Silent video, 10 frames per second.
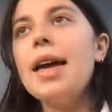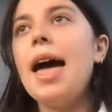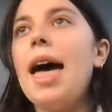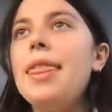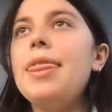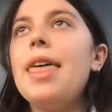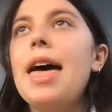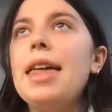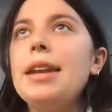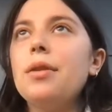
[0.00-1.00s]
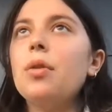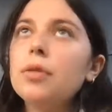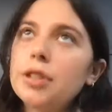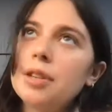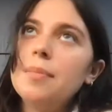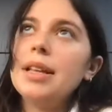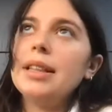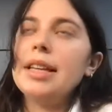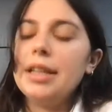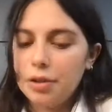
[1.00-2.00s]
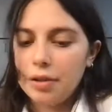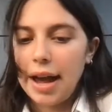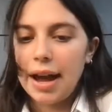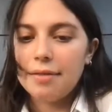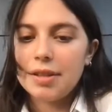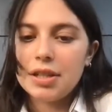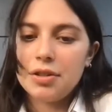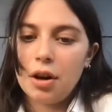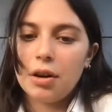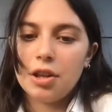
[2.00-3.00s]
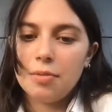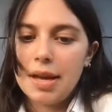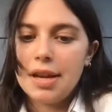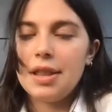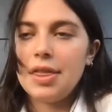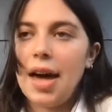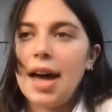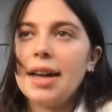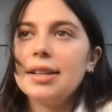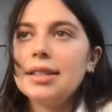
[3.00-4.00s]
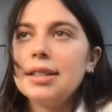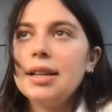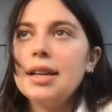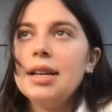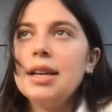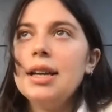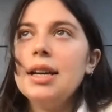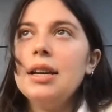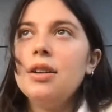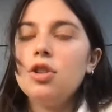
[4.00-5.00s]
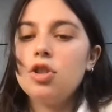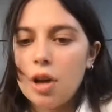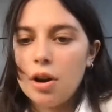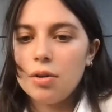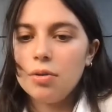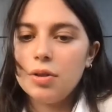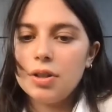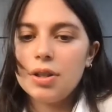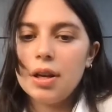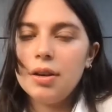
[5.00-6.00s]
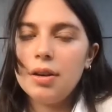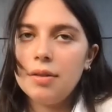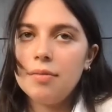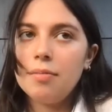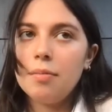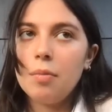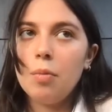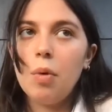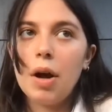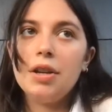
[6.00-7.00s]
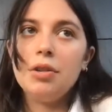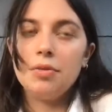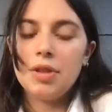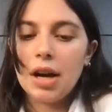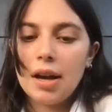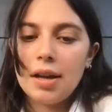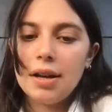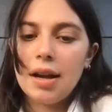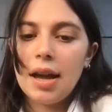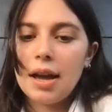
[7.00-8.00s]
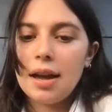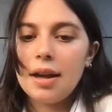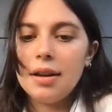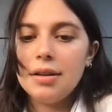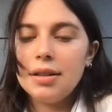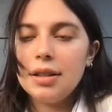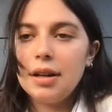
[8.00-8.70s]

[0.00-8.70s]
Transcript: And then ultimately you'll have this document that shows what you've done and